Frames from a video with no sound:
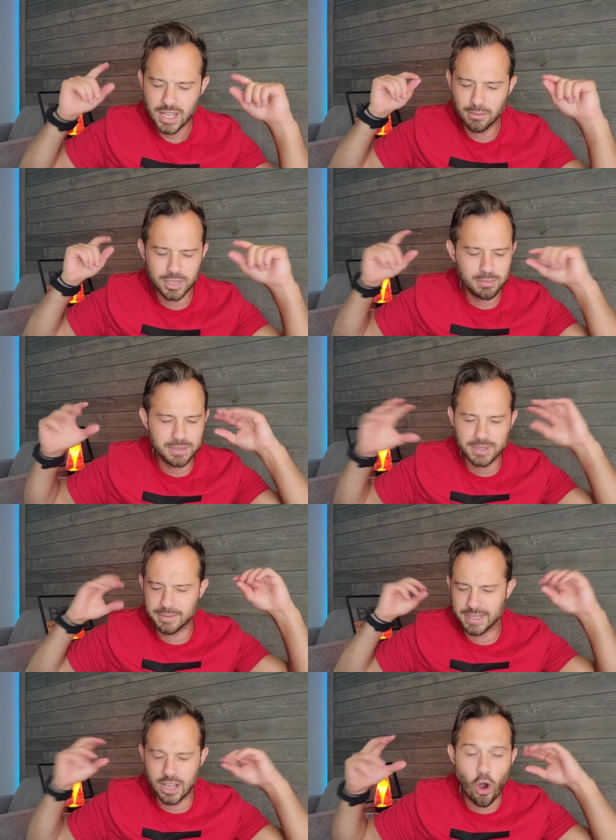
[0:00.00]

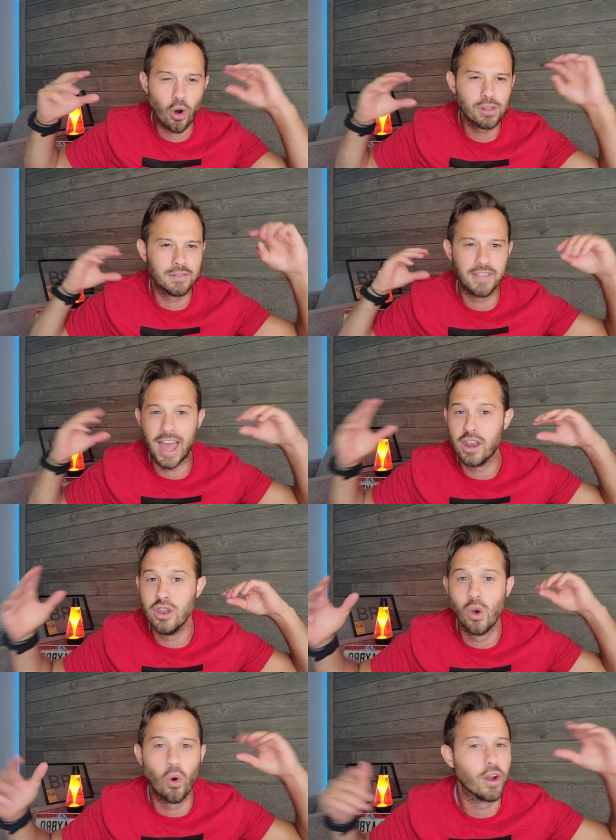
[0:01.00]
all of that
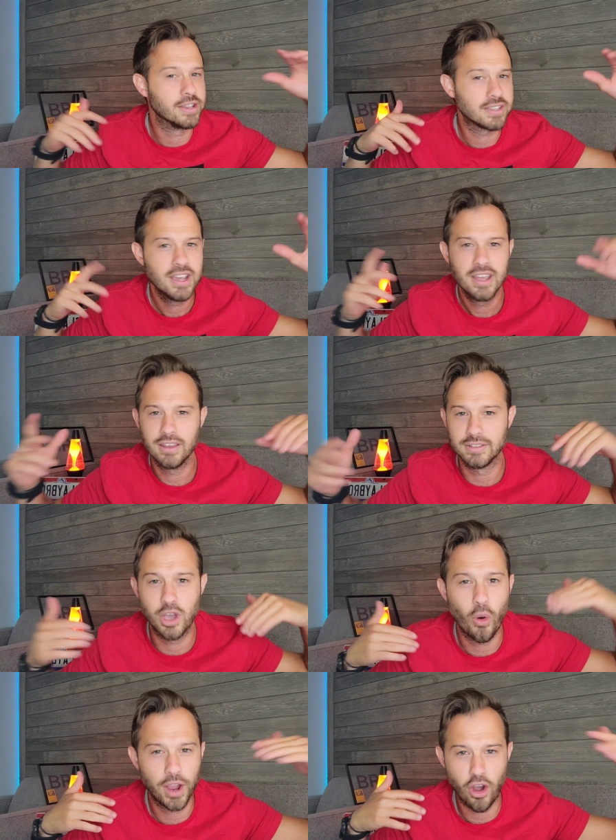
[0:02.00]
noise that is
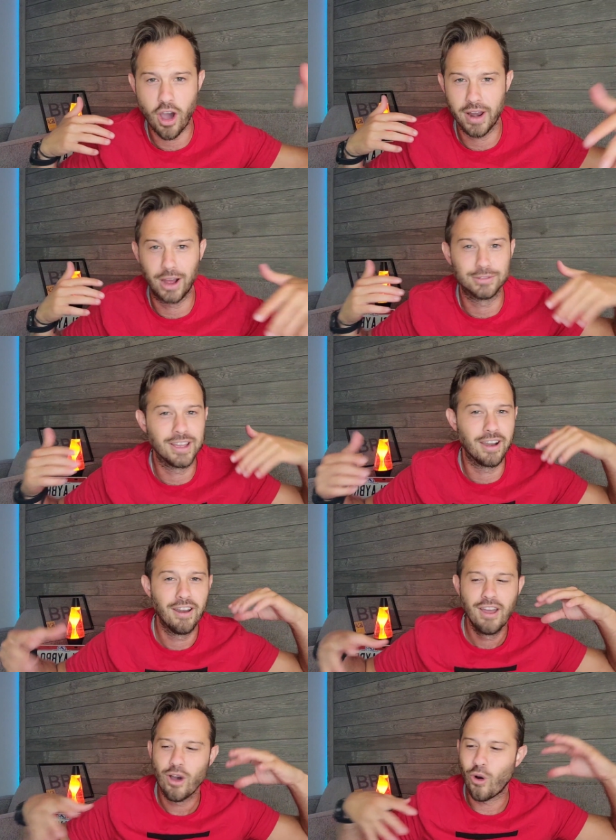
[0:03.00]
going on out there,
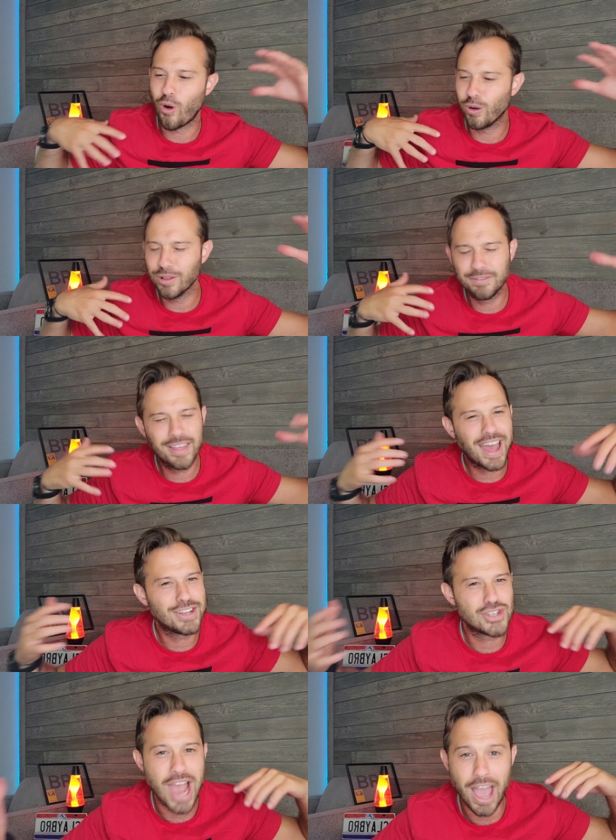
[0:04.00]
all of that
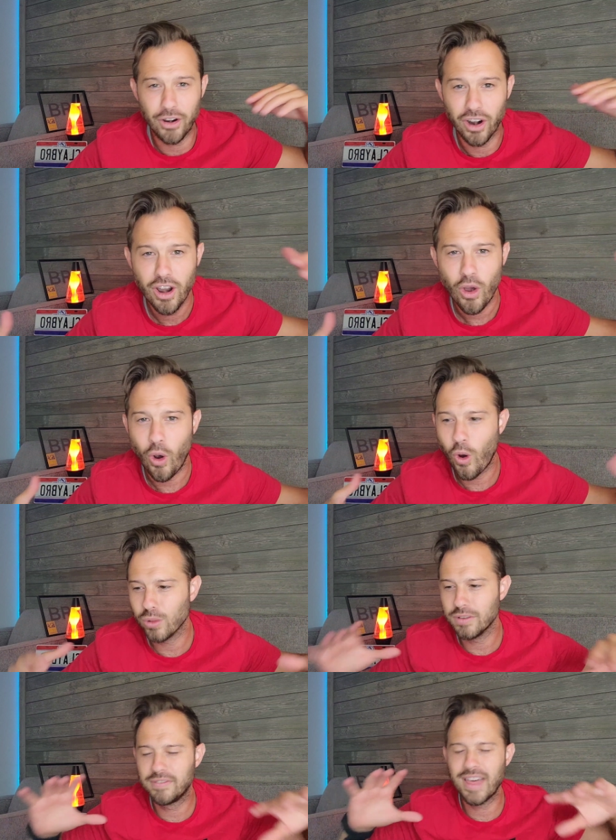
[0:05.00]
chatter,
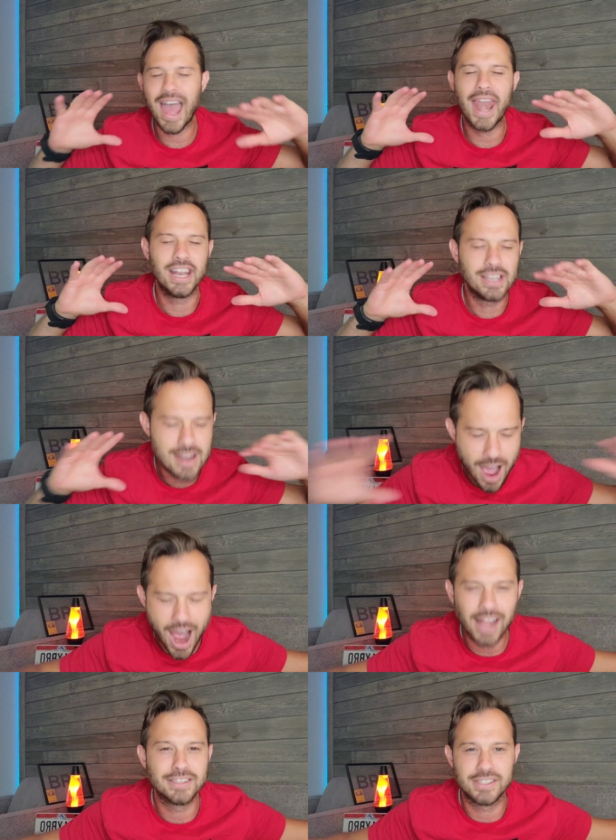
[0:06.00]
all of that
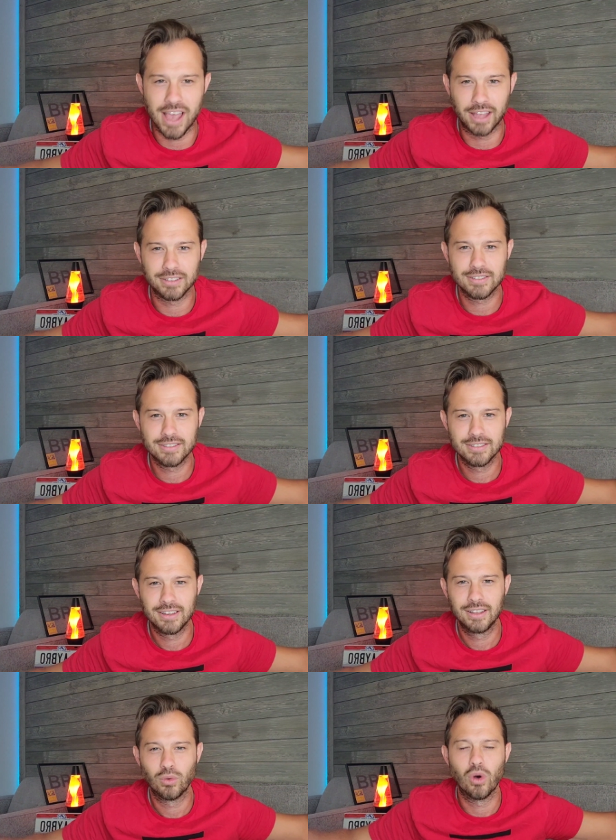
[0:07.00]
nonsense.
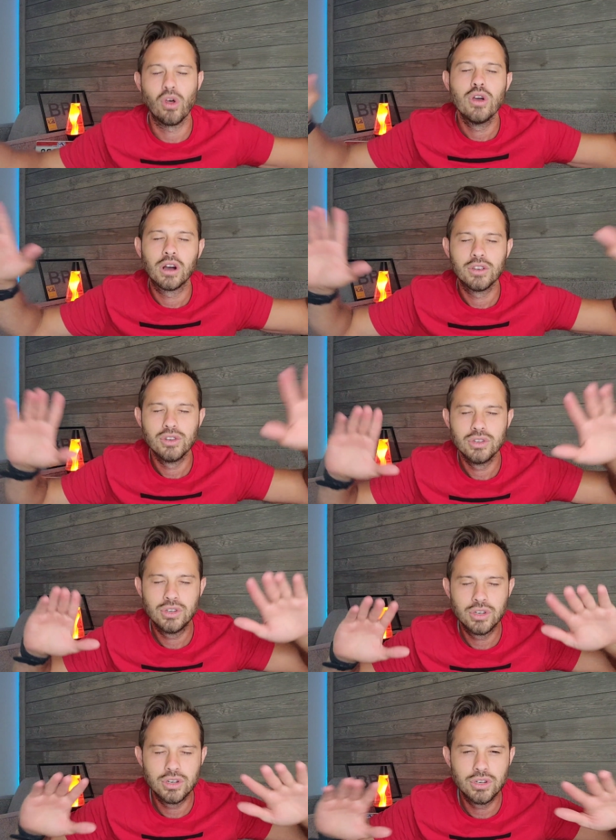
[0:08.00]
Well,
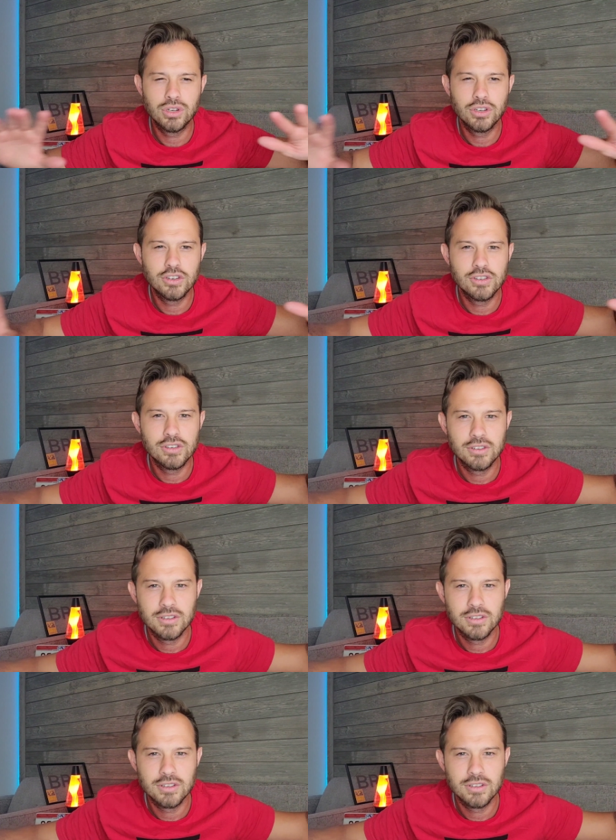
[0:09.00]
shh,